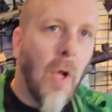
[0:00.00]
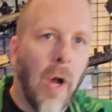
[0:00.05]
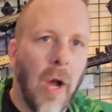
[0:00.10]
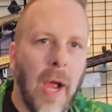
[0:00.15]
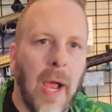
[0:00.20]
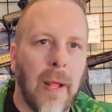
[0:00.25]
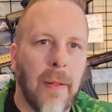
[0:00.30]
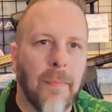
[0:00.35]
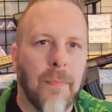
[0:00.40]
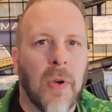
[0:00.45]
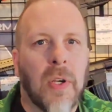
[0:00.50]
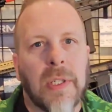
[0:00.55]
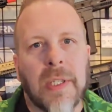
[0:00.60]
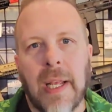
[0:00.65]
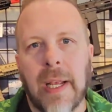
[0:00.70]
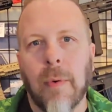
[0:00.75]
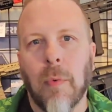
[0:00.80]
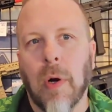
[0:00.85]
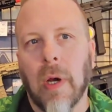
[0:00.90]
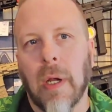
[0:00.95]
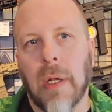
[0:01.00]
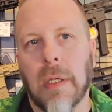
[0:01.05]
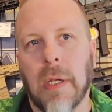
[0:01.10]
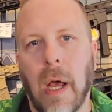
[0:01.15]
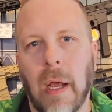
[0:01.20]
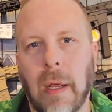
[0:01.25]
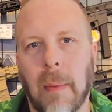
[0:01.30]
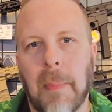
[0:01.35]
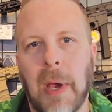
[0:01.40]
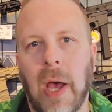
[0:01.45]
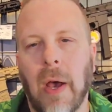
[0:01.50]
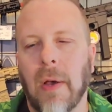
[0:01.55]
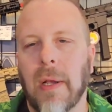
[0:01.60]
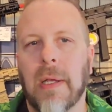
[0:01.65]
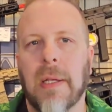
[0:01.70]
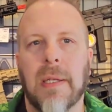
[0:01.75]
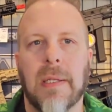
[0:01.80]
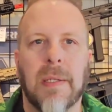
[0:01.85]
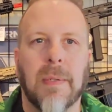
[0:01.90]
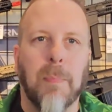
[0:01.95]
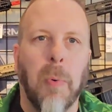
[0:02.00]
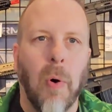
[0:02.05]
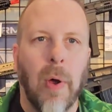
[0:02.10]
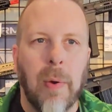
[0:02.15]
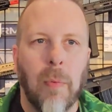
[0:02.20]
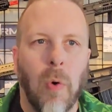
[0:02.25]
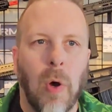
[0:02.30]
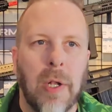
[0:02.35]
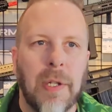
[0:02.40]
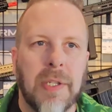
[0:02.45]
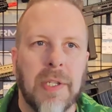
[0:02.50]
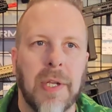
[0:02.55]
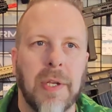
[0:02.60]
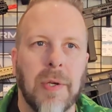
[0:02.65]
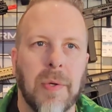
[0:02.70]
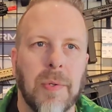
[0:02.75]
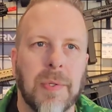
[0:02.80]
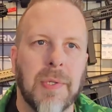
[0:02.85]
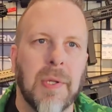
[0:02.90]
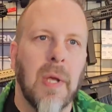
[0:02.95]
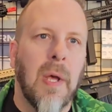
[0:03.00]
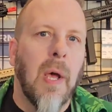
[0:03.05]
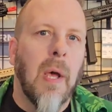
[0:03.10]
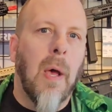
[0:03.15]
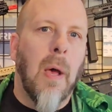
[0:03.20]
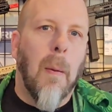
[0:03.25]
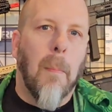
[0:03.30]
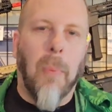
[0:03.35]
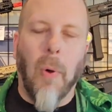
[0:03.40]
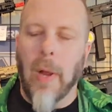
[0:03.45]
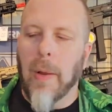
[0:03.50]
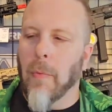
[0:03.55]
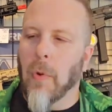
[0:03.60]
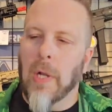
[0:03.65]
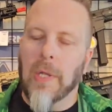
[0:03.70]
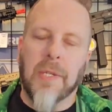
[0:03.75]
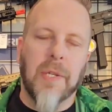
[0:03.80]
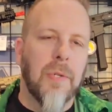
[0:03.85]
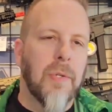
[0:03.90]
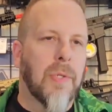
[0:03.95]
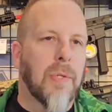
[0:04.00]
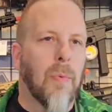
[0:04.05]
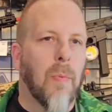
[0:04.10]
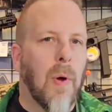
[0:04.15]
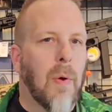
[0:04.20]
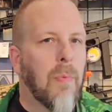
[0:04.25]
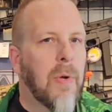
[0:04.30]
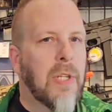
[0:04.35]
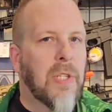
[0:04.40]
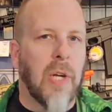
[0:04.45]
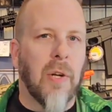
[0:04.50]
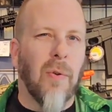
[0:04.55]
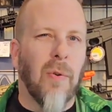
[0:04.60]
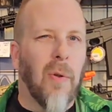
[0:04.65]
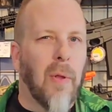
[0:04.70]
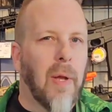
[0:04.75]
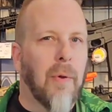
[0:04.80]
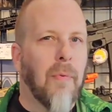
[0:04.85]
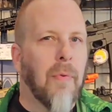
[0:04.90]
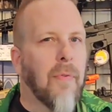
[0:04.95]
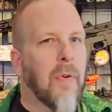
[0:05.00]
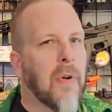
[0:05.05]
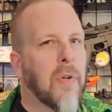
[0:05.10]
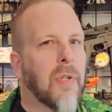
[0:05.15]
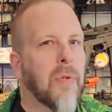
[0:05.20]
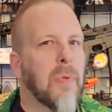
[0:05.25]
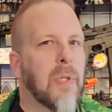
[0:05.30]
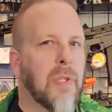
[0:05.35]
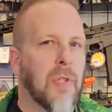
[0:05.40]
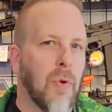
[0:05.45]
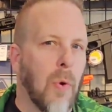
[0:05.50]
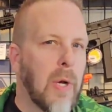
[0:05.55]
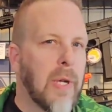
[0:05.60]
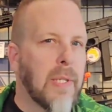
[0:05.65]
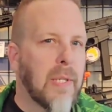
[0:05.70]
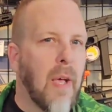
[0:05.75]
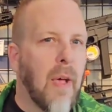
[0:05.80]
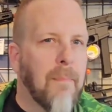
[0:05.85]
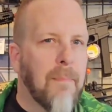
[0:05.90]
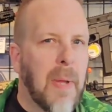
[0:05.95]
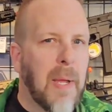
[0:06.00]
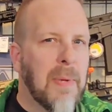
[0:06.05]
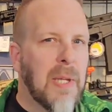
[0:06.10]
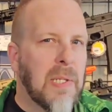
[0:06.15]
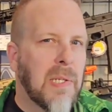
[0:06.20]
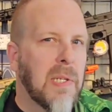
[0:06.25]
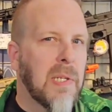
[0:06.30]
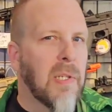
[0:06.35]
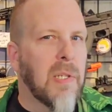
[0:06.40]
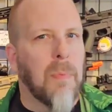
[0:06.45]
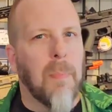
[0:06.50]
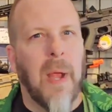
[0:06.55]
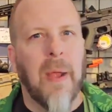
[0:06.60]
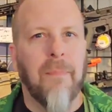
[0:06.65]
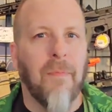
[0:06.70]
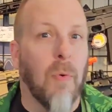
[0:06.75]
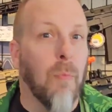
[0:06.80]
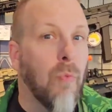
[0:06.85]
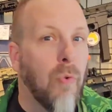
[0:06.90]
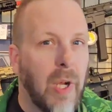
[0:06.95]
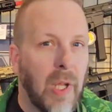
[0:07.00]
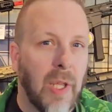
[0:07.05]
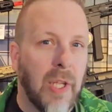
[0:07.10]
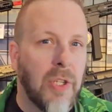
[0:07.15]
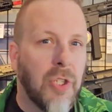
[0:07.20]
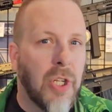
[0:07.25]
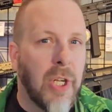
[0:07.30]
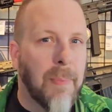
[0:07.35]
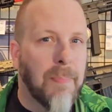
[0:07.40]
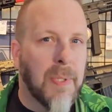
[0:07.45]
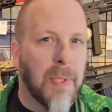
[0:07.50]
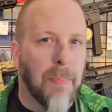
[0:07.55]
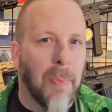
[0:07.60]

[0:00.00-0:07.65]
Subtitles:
Alright, first thing we're going to talk about is .12s. .12s are what we generally refer to as toy Soft BBs. These are made for really cheap